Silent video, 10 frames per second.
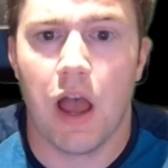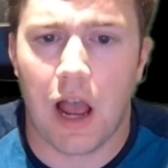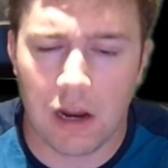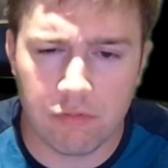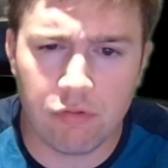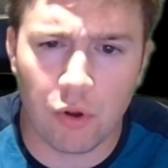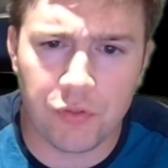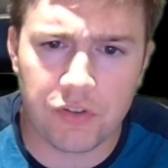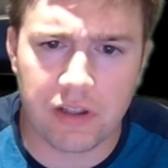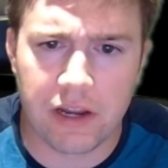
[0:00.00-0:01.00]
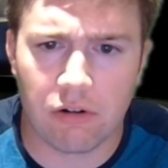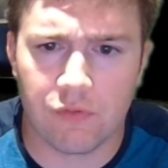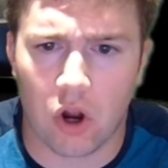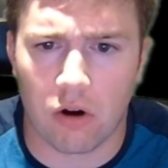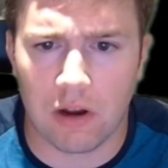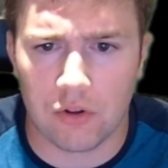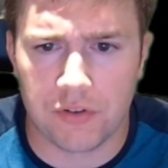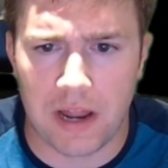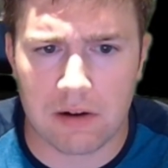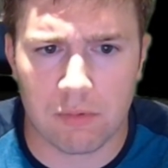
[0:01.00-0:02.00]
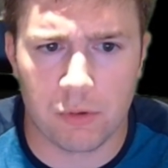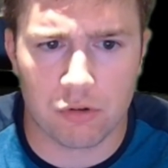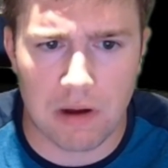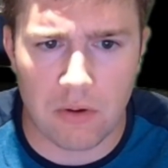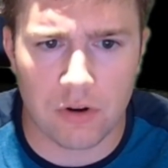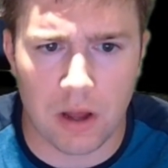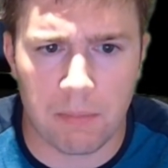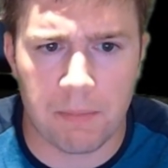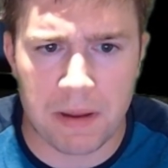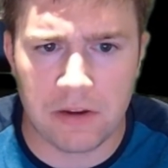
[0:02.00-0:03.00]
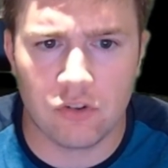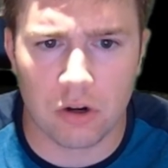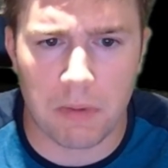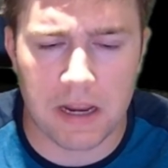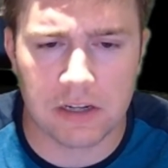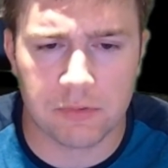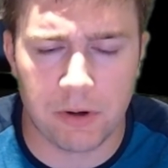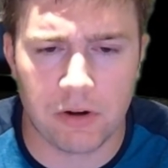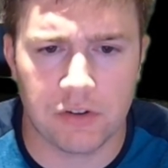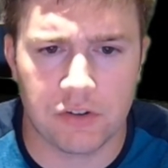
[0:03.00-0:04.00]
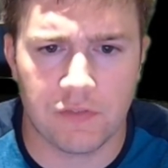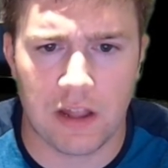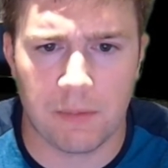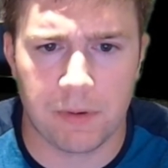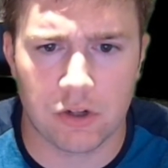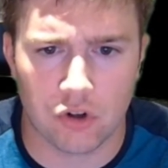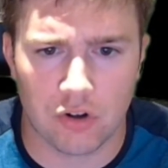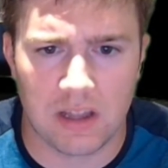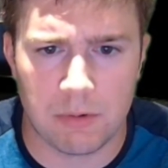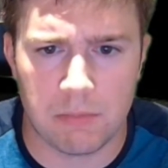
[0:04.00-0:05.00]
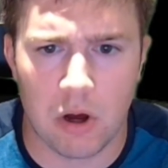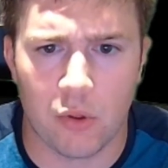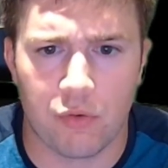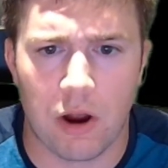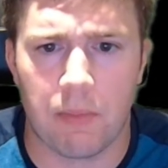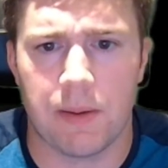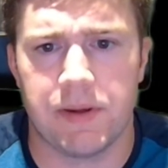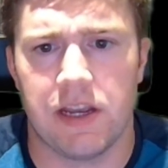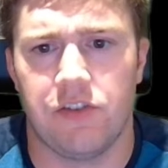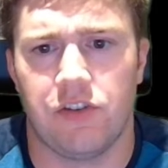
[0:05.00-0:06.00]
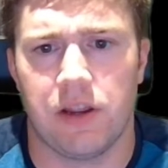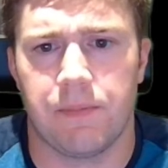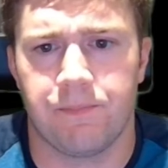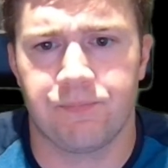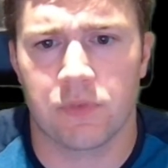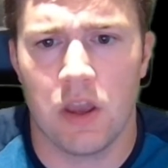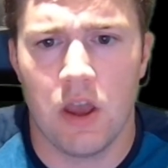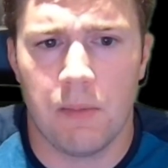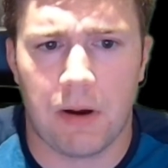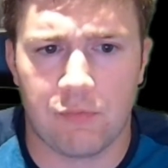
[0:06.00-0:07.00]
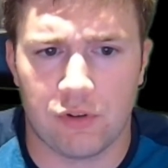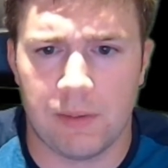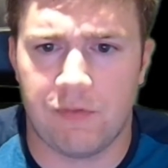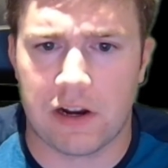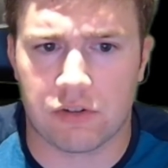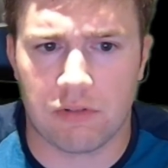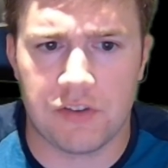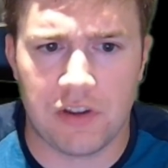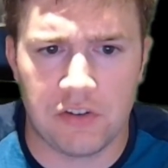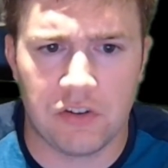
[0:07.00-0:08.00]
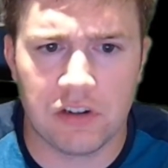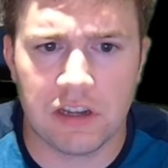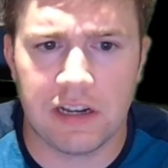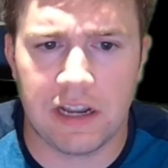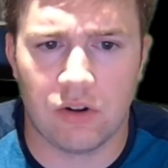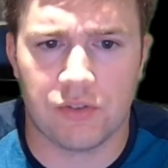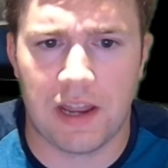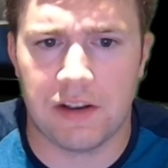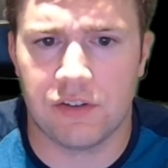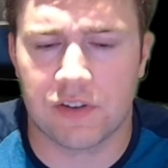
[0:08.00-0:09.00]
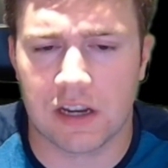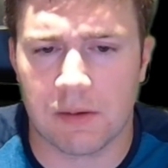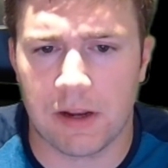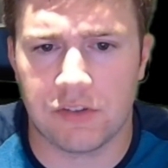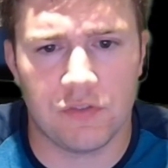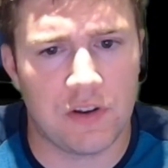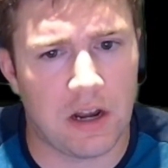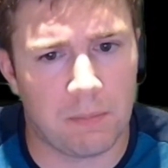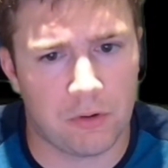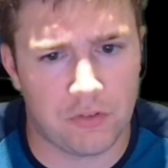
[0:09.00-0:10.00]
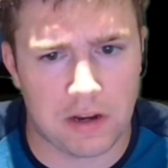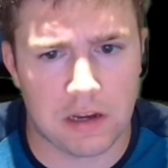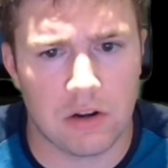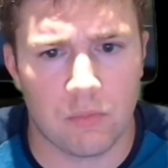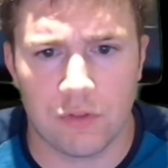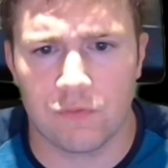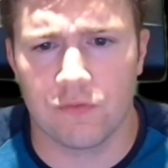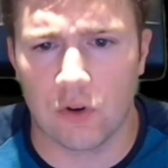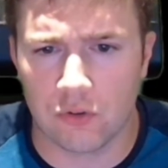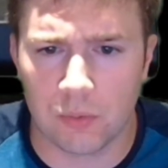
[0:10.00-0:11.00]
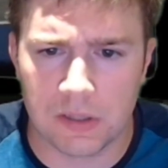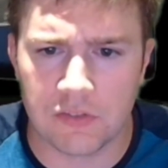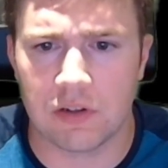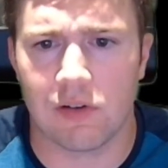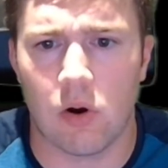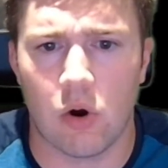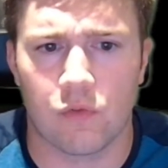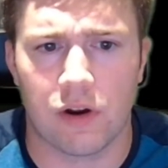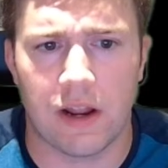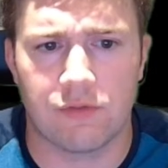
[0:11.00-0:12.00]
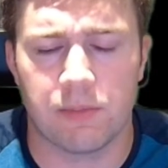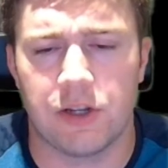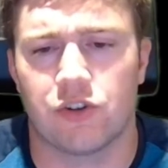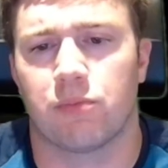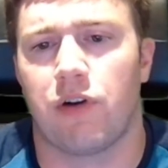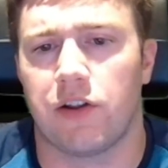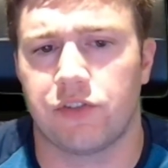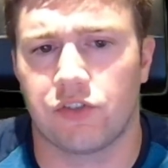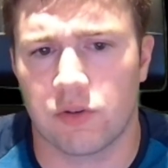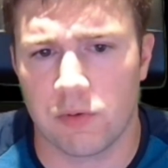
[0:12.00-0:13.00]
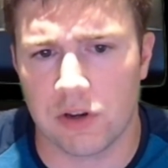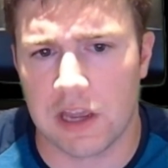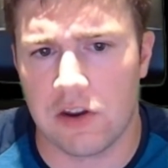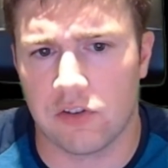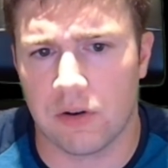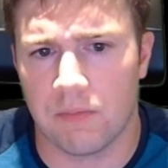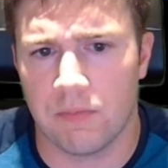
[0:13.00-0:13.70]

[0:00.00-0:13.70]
I rewrote this layer of the RL stack from the ground up based on my experience developing neural MMO throughout my PhD. Pufferlib vectorization can handle tens of gigabytes of data per second with virtually zero overhead from inter-process communication.